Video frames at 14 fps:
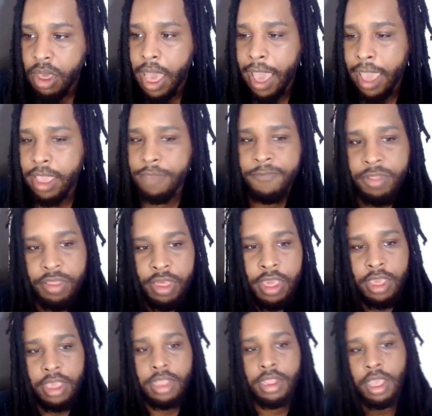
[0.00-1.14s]
I've
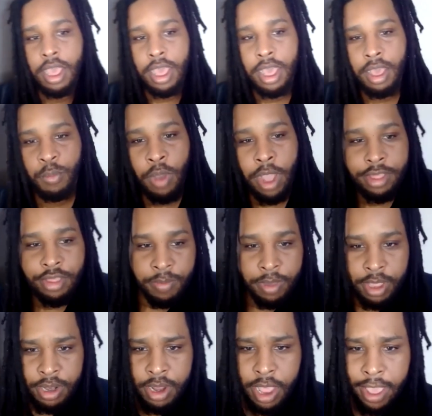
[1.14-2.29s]
seen uh, Watchmen.